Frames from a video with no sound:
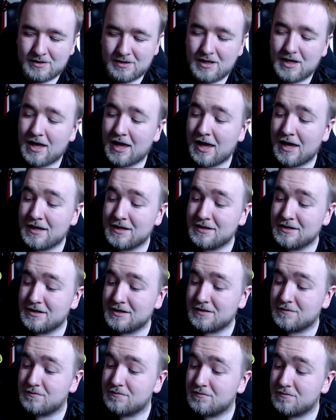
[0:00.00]
And
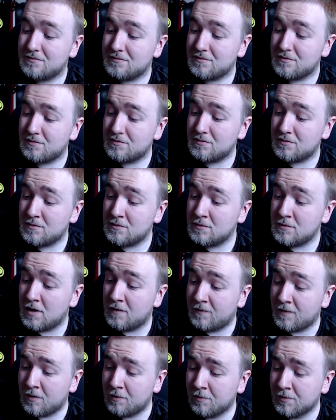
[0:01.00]

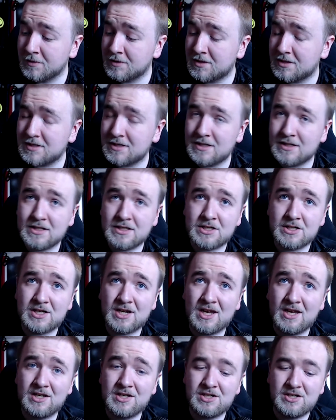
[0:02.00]
if you want to see this
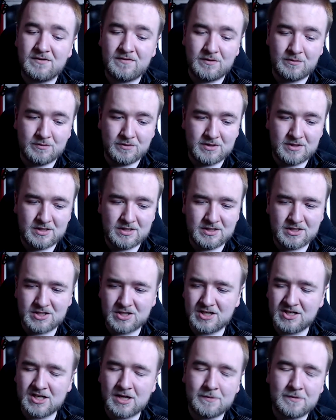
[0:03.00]
change, if you want to see this
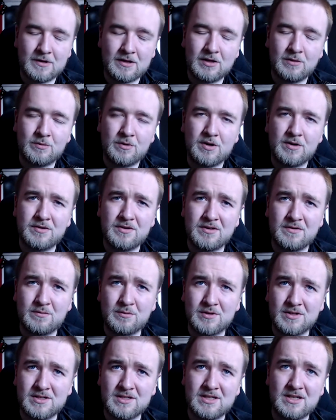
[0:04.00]
change happening in the world, you
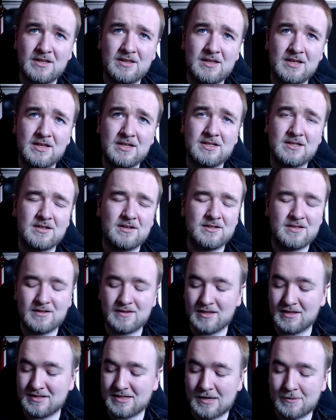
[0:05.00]
want to see these kinds of
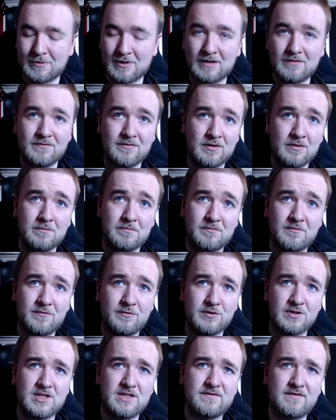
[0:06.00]
things happening for
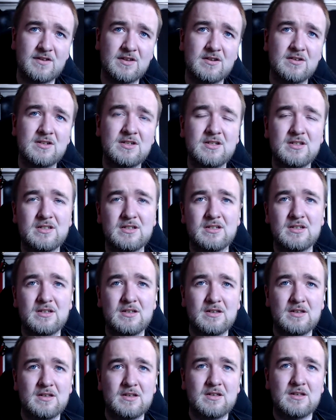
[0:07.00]
forces for good,
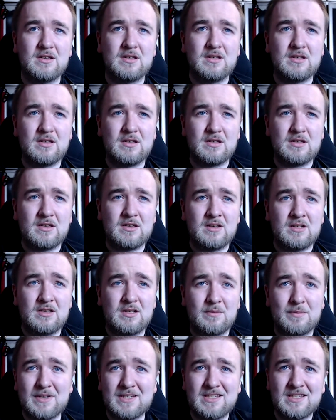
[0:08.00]
the
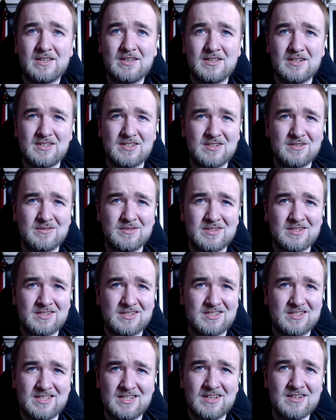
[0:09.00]
best thing you do is
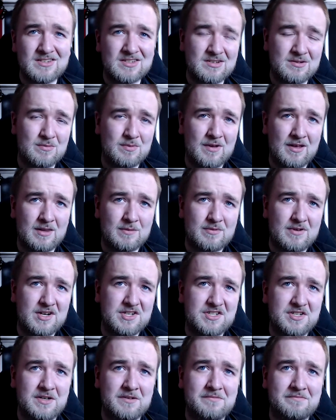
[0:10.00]
continue to apply the
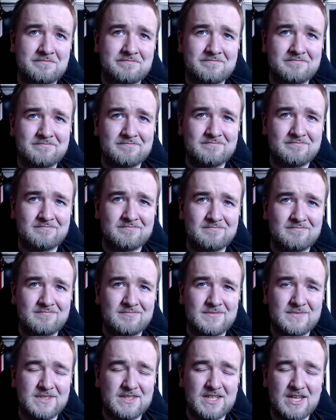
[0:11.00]
pressure.
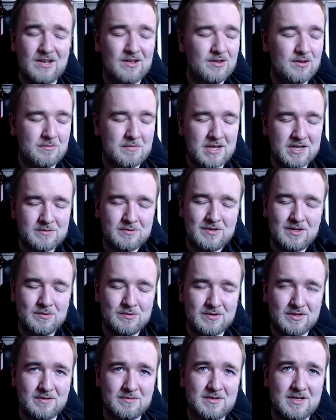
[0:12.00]
Tell them that's what you
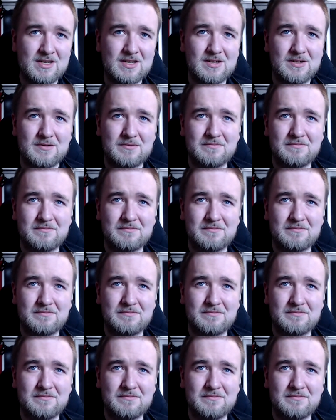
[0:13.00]
want them to do.